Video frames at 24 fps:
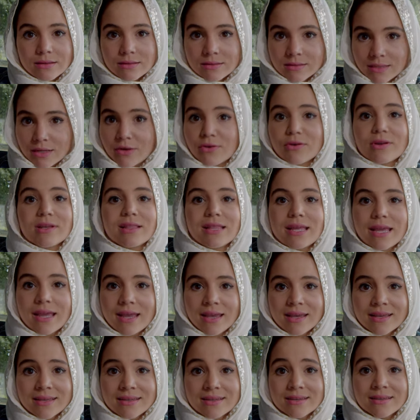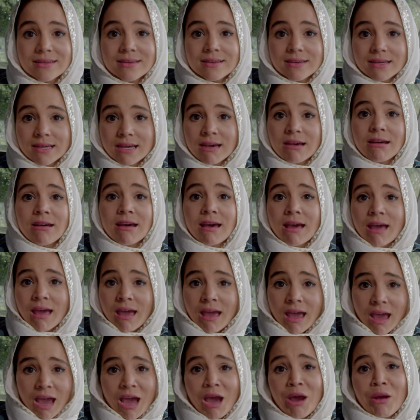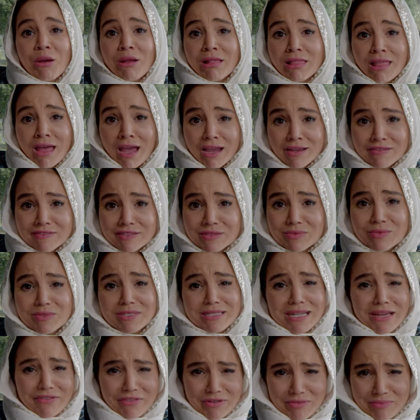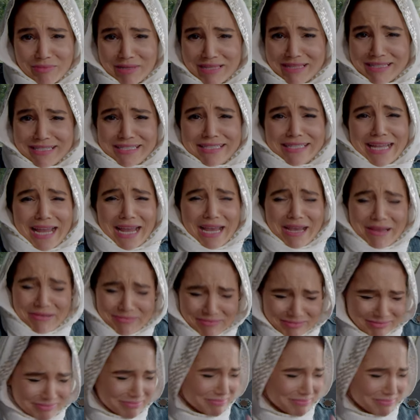Literally, our lives will never be the same.